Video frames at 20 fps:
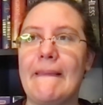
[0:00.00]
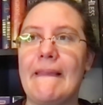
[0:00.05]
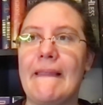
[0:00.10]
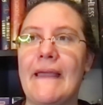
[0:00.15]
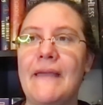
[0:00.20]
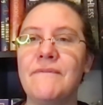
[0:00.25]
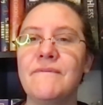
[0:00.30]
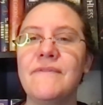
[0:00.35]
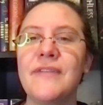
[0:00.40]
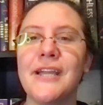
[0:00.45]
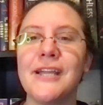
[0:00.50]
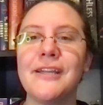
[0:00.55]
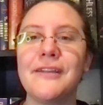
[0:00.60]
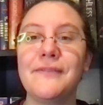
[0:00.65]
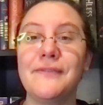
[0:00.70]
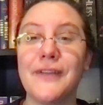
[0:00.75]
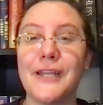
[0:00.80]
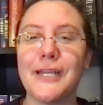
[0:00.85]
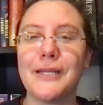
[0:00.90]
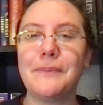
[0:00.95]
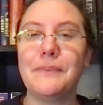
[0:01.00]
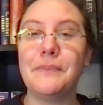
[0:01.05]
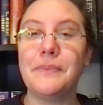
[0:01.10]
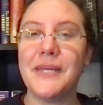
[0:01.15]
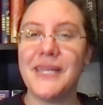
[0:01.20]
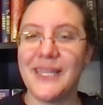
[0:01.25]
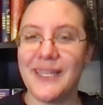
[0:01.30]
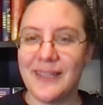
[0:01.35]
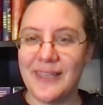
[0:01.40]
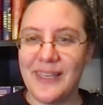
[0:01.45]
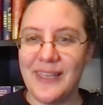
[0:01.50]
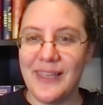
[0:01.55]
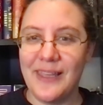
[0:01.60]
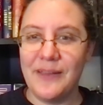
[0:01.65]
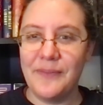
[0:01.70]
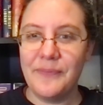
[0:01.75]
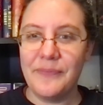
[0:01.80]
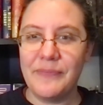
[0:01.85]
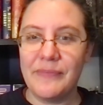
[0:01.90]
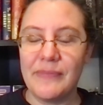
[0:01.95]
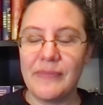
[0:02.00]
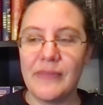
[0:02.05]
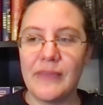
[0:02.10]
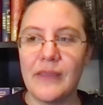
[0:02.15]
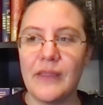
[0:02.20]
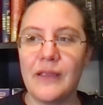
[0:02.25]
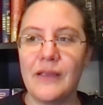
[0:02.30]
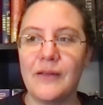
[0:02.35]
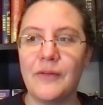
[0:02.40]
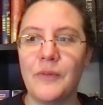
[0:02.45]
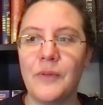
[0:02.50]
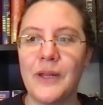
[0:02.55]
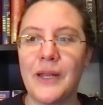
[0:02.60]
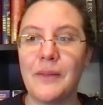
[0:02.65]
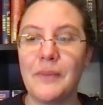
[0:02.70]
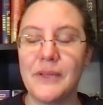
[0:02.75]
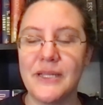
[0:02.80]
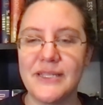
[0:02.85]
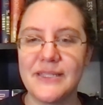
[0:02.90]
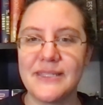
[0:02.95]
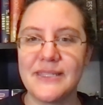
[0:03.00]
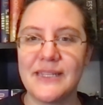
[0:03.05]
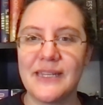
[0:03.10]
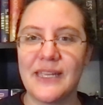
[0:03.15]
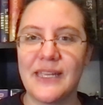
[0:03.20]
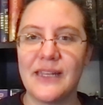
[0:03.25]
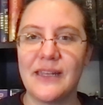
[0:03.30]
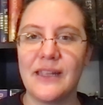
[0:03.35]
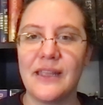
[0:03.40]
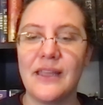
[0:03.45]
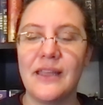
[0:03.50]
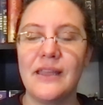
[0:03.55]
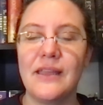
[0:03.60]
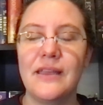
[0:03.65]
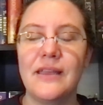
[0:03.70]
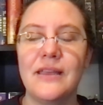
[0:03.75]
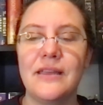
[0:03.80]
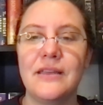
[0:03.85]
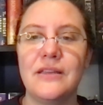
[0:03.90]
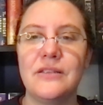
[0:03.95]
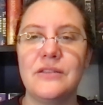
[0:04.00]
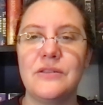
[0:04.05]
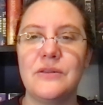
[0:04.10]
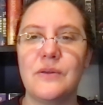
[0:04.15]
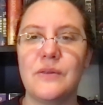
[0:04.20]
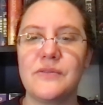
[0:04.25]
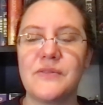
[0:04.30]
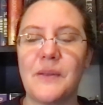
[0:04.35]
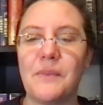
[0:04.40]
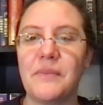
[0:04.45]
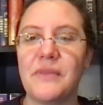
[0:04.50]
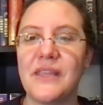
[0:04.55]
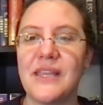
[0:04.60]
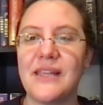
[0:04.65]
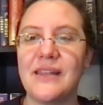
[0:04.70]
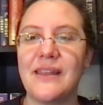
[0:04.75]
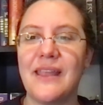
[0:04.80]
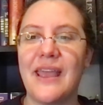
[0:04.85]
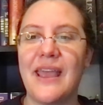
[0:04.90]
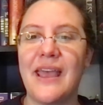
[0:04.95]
I'm very, very picky when I'm listening to something.